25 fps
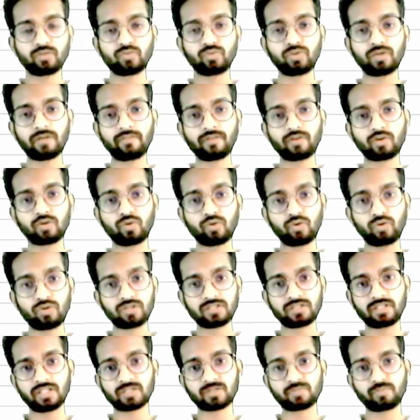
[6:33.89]
whoever
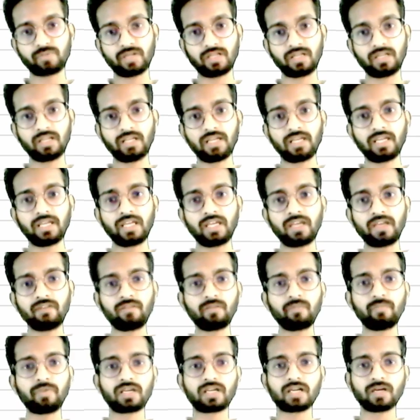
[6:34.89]
holds this bill, he
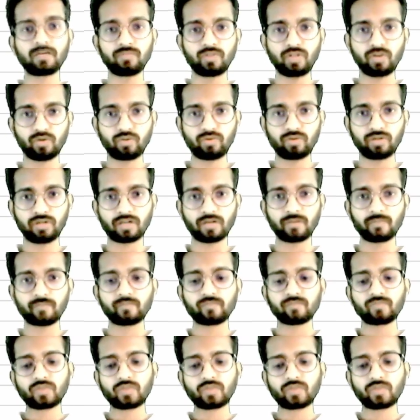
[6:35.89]
will become the owner.